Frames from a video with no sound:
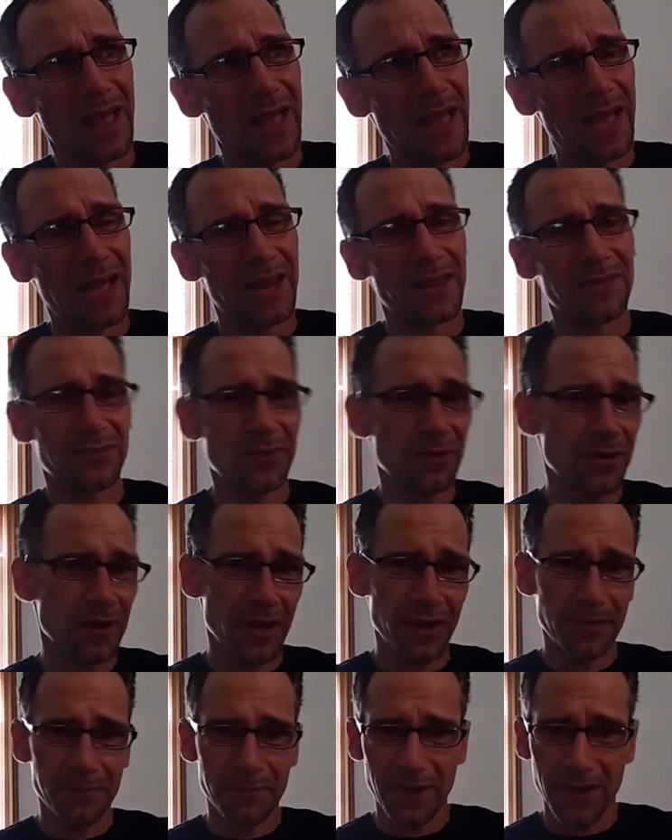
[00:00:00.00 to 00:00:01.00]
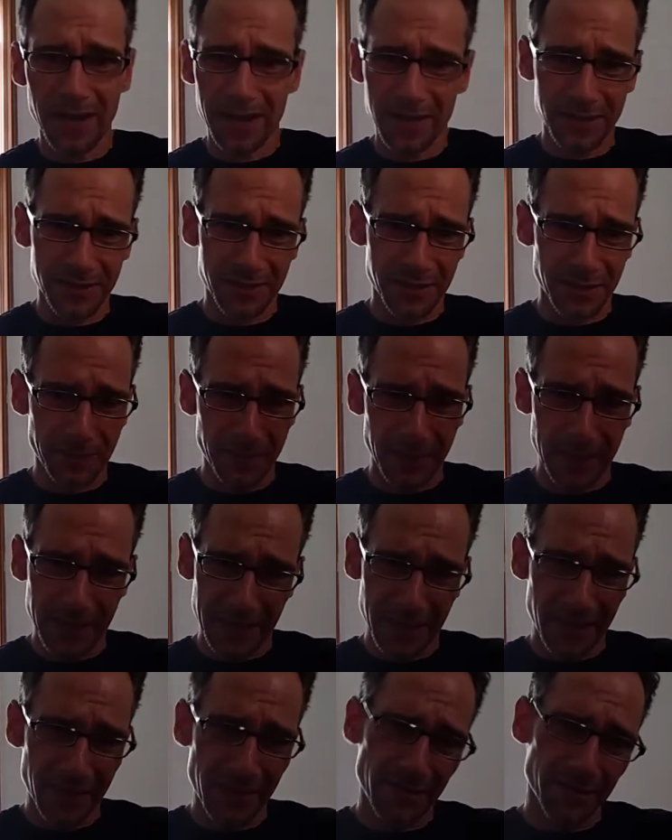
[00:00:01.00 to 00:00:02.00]
And if you're hiding behind
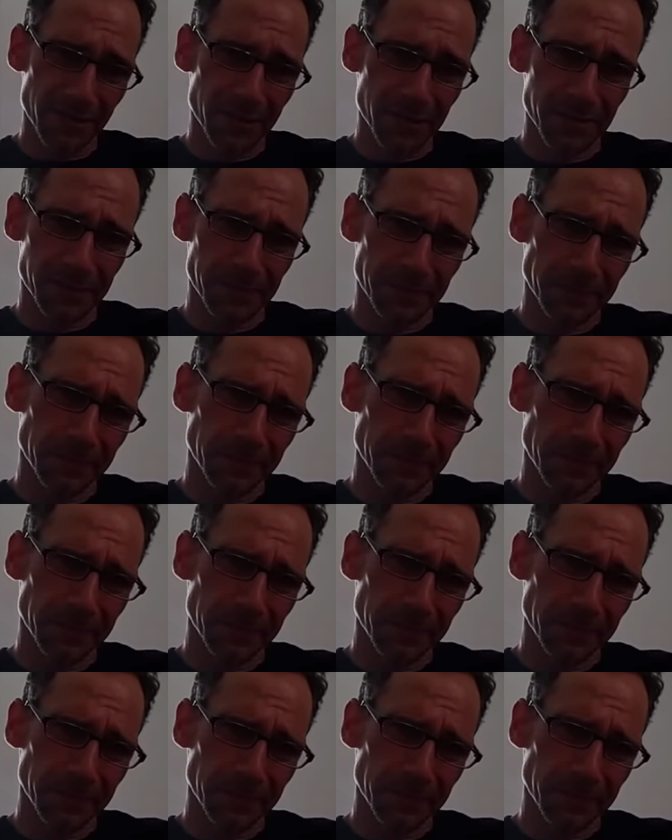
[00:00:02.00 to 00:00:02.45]
somebody else,